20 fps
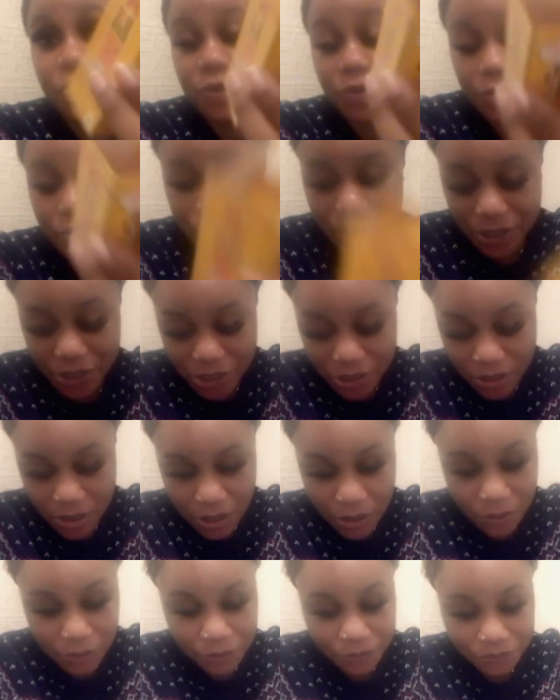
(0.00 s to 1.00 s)

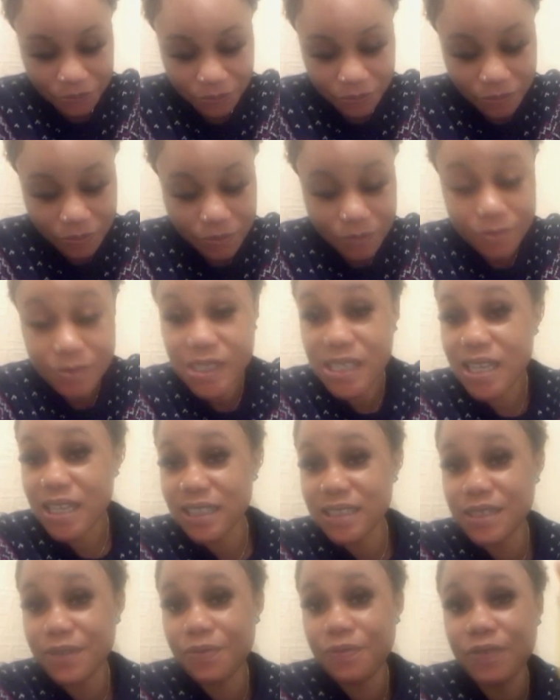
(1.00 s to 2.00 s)
original
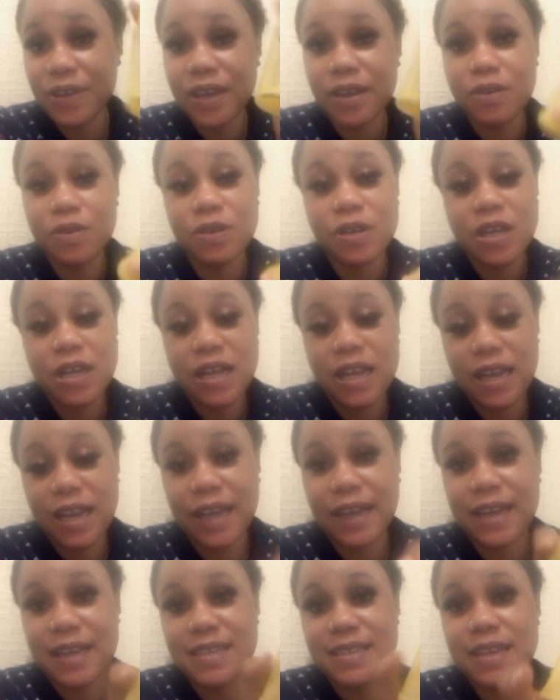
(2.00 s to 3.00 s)
the fake
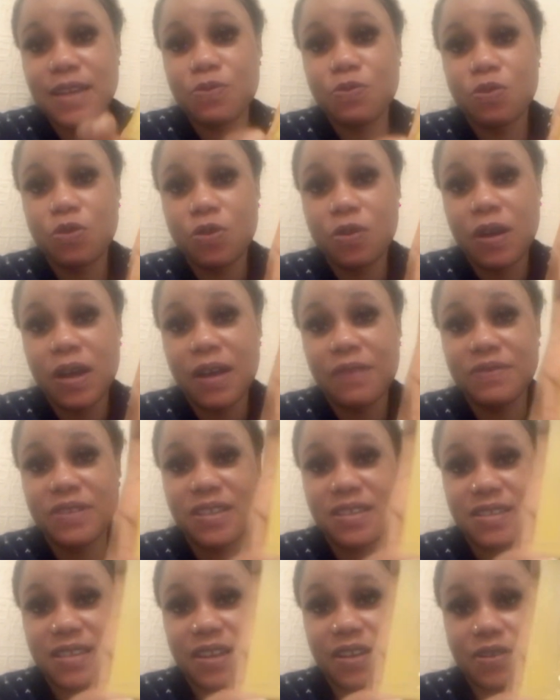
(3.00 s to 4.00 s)
like I said will not have
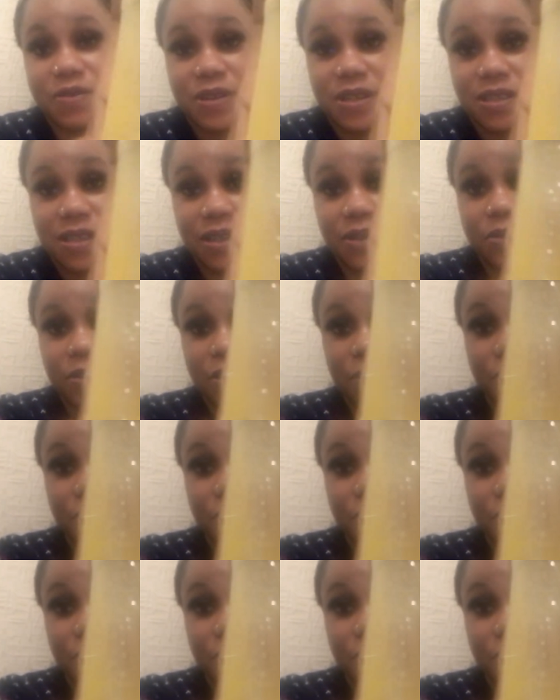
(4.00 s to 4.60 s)
this thing crested on the